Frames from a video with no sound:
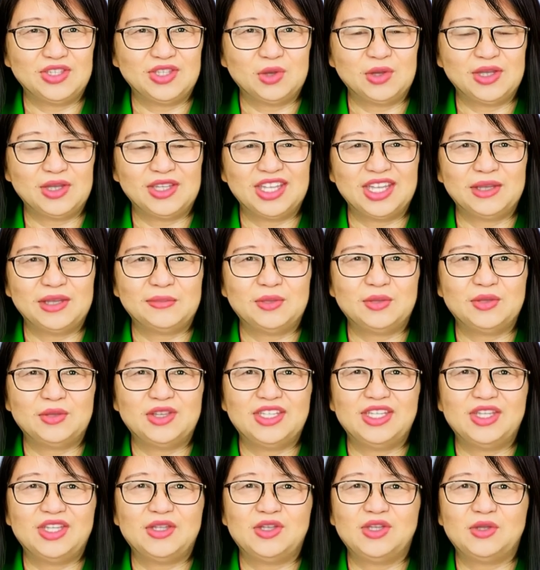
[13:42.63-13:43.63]
Join a
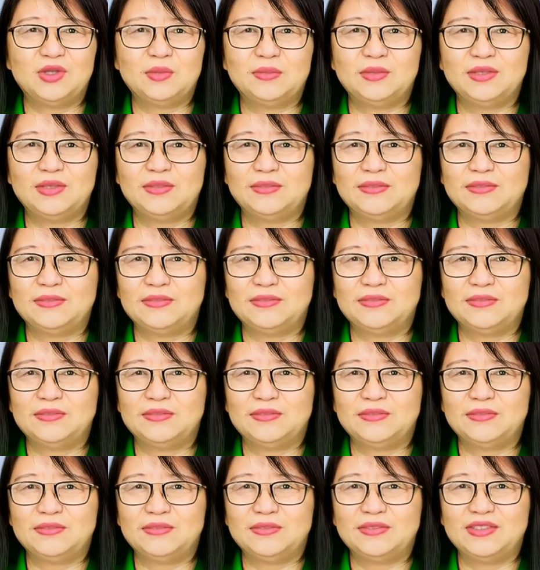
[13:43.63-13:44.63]
community group.
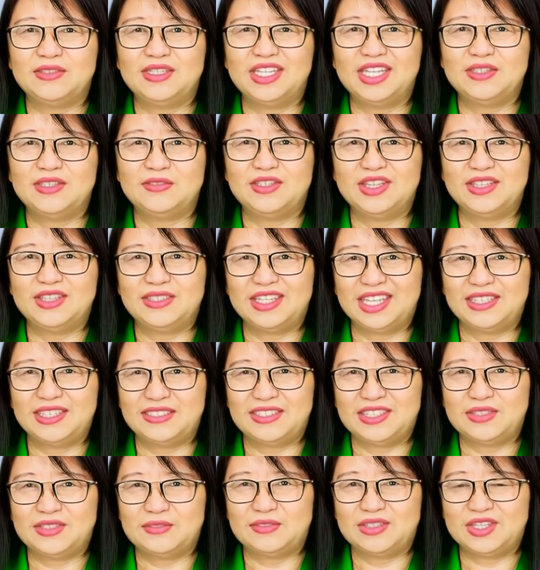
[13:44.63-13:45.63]
Give an
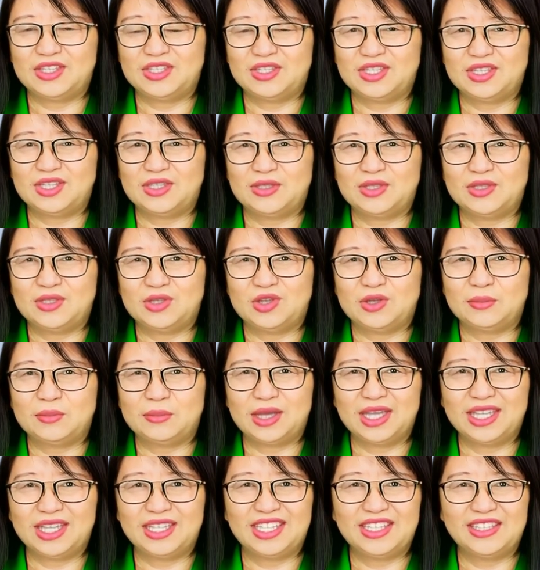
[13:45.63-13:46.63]
elected official your
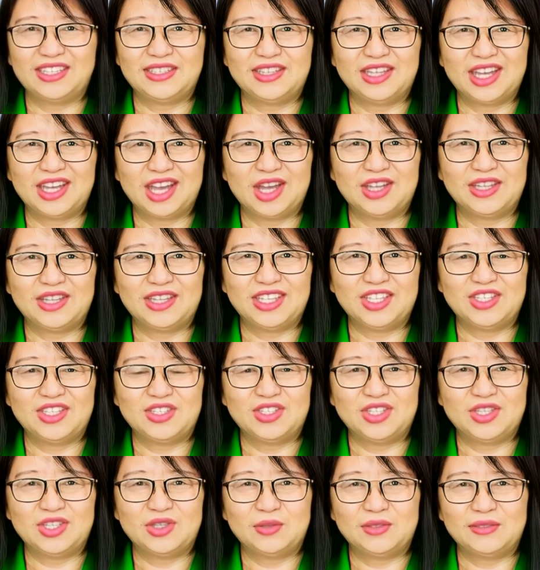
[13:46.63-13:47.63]
opinion on an
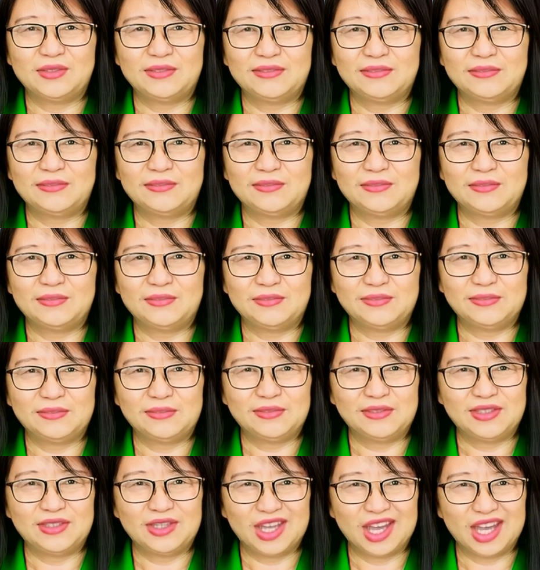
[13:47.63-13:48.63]
issue.
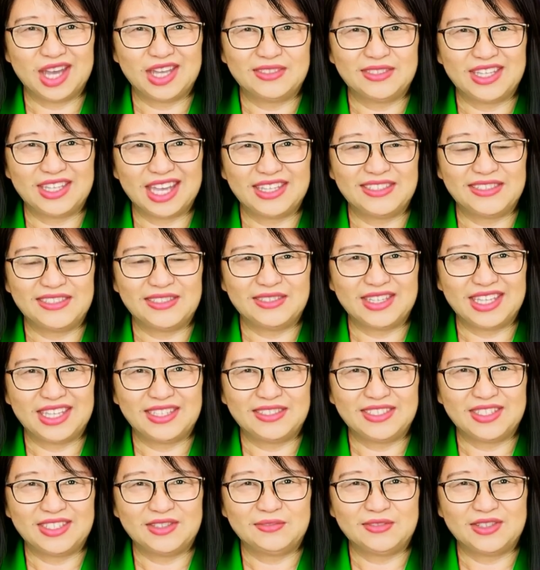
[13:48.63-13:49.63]
Contact
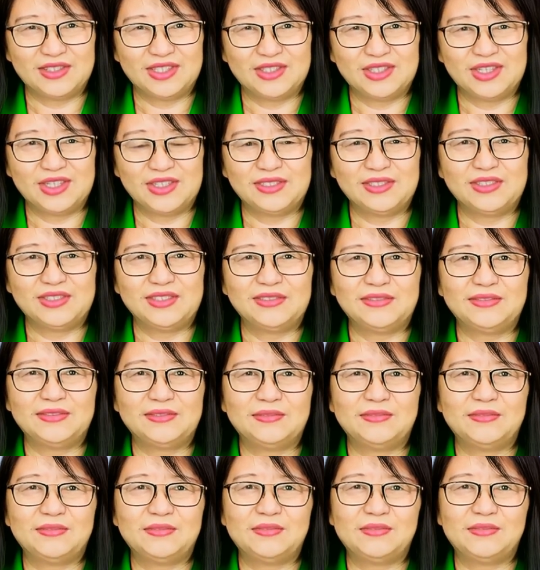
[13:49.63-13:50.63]
elected officials.
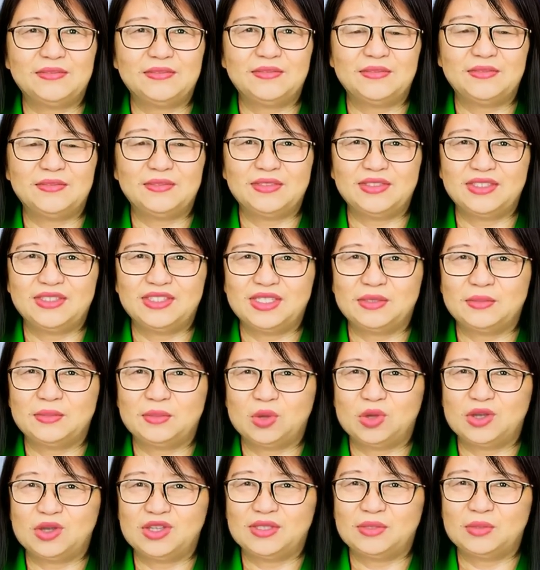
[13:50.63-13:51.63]

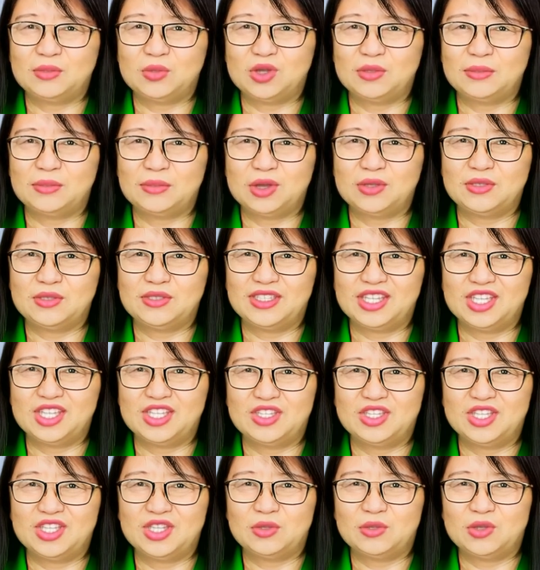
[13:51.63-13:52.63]
Support or oppose an
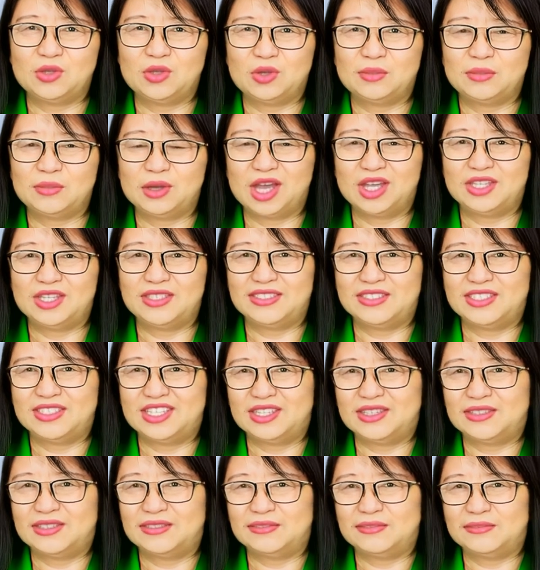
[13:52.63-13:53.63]
issue or
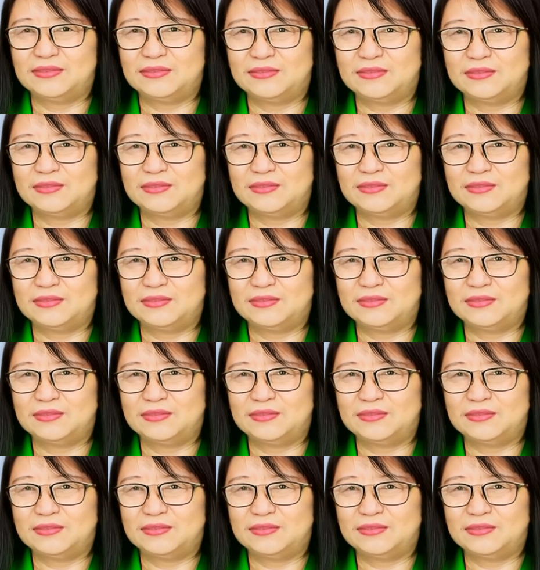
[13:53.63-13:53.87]
policy.